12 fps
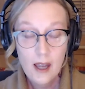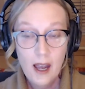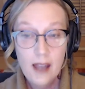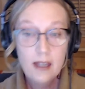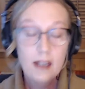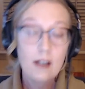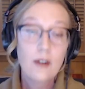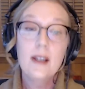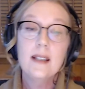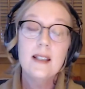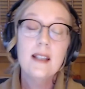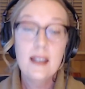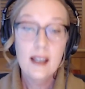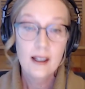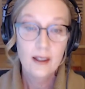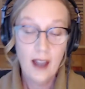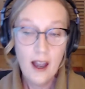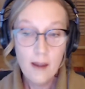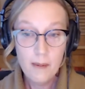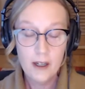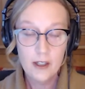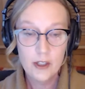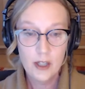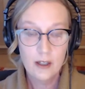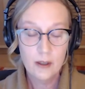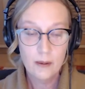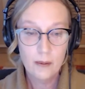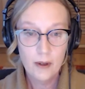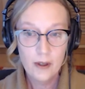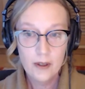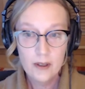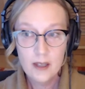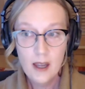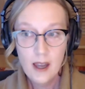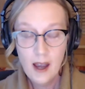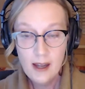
and then increasingly elaborate gender roles.